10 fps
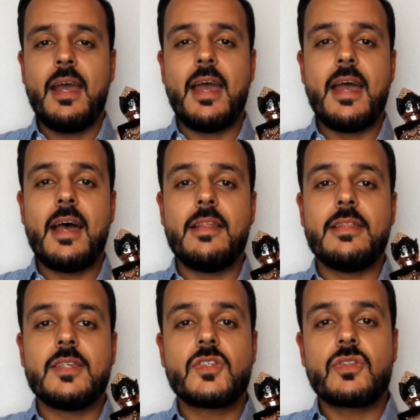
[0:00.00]
and
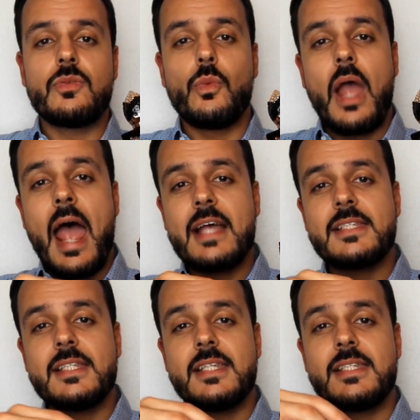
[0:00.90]
this as
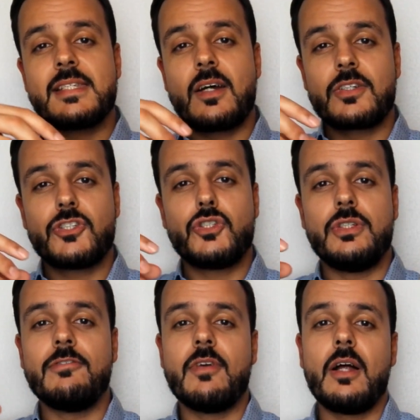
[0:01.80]
this starts to
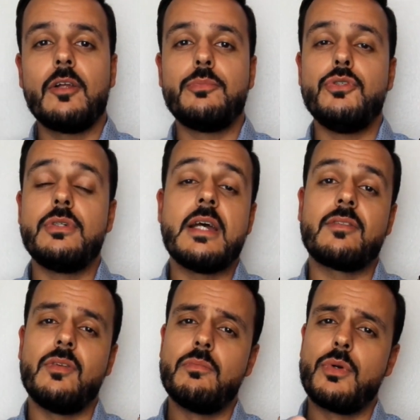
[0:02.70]
develop you
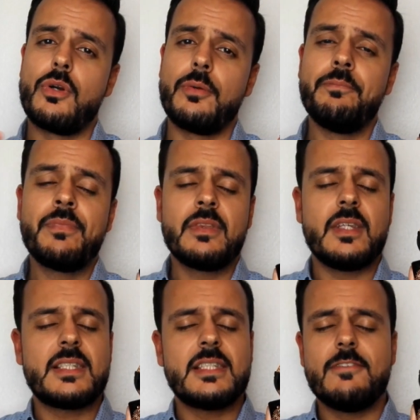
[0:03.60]
get the myrrh.
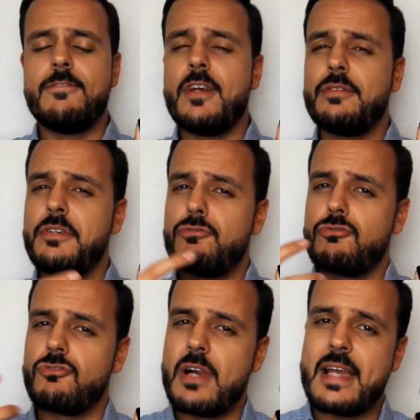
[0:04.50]
This is a very
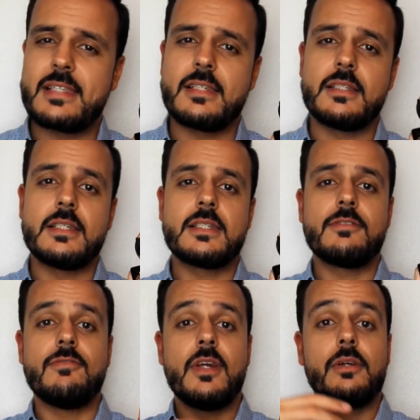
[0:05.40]
resinous,
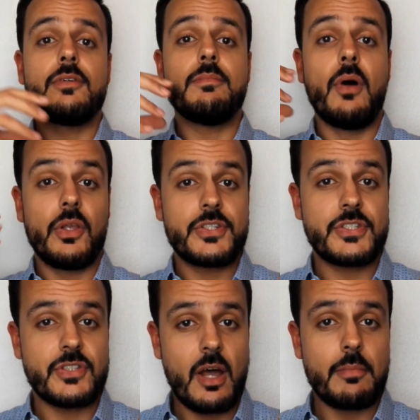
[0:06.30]
very
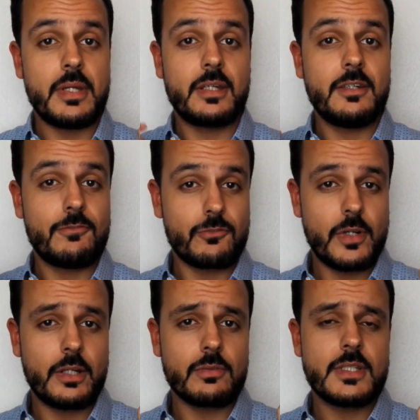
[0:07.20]
balsamic
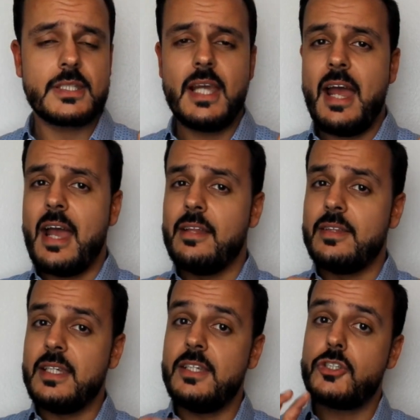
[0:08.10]
fragrance, and
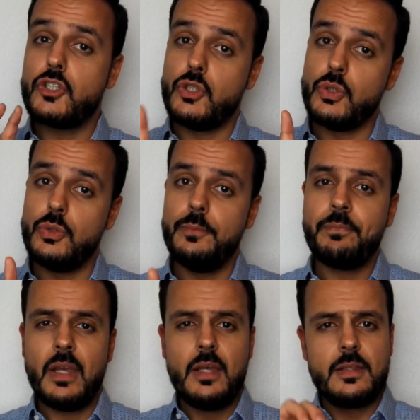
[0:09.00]
these two,
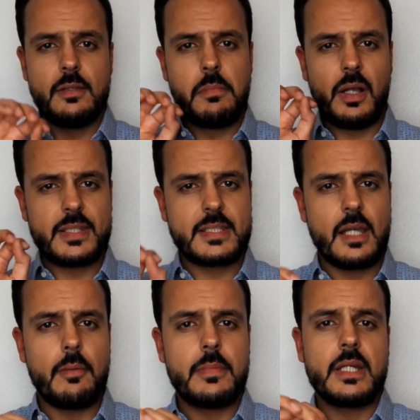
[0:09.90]
the
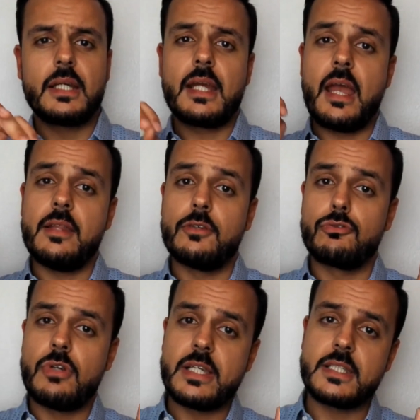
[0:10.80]
balsamic and the
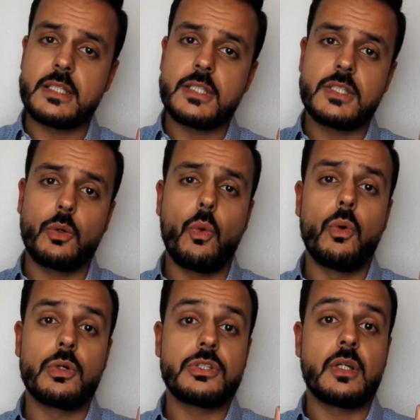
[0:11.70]
resinous
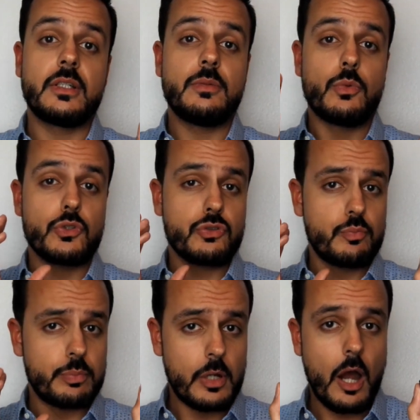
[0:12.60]
accords, are the most
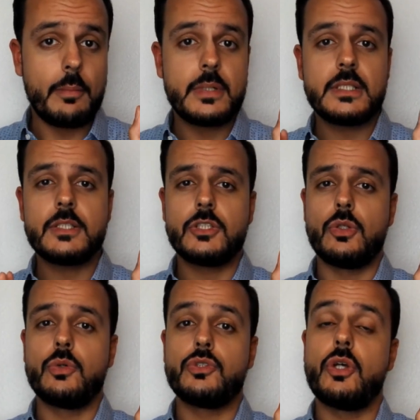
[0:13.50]
prominent
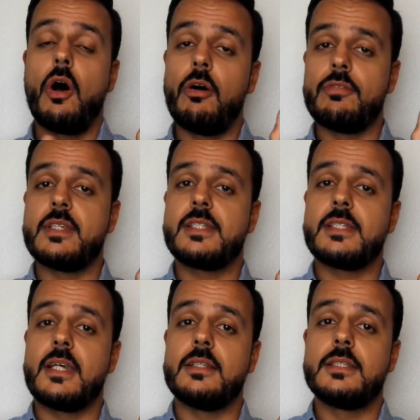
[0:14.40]
notes of this
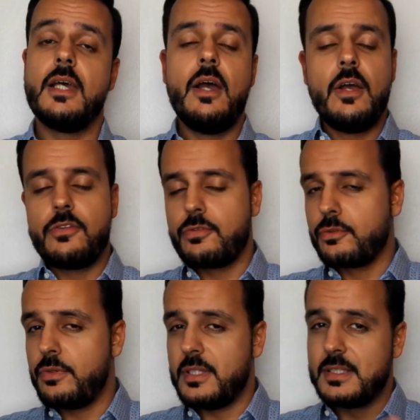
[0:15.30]
scent
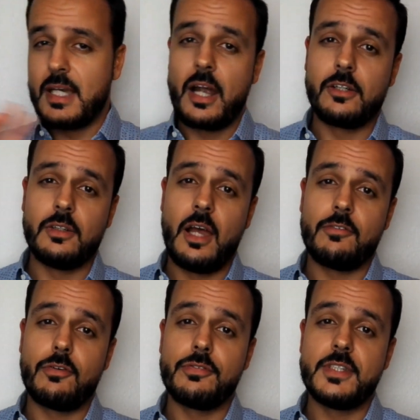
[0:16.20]
through the entire
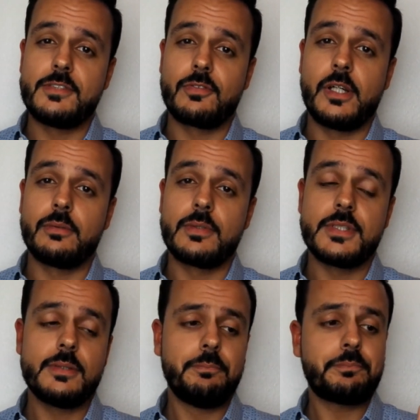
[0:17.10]
life of this fragrance.